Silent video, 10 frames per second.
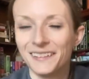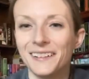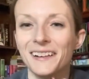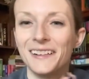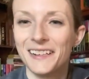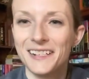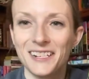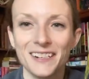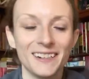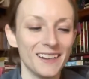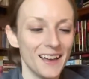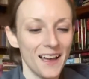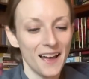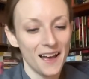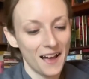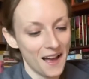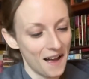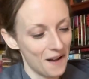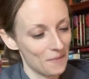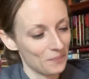edition.
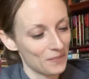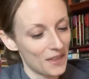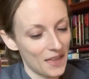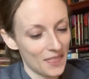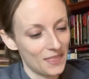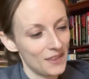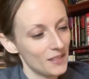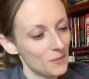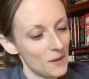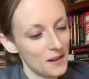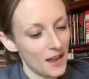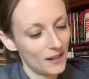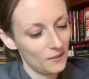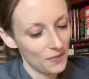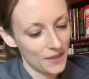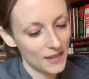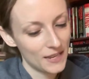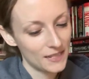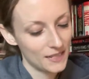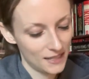This one, I don't think
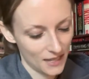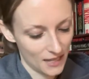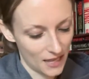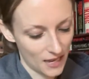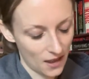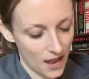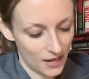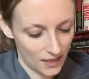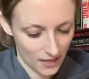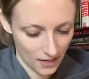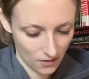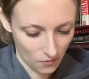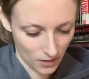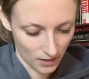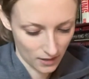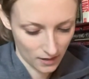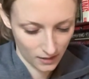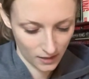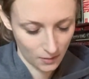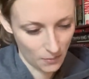it's like anything really
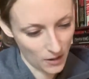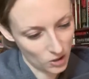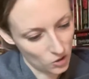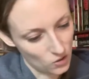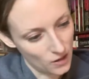special.